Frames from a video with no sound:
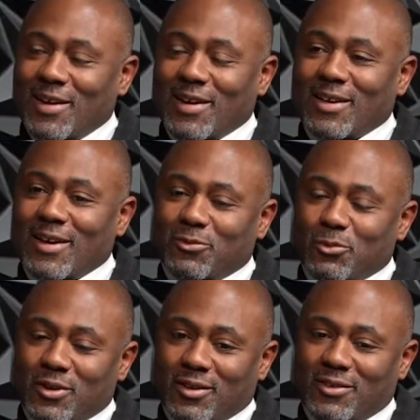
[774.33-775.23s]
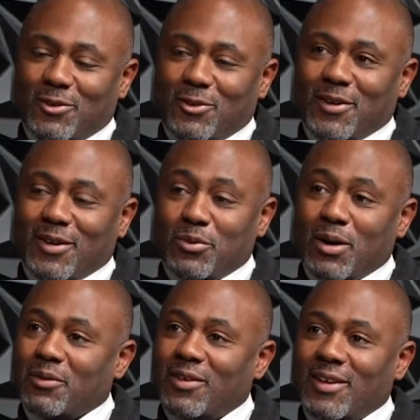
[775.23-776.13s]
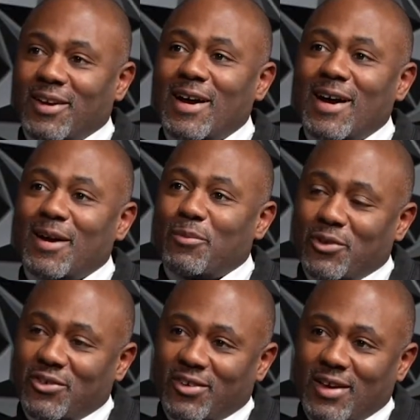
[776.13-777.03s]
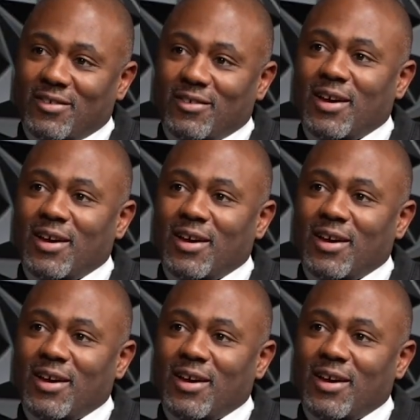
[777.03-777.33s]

And I just wanted to let you know here publicly that I appreciate your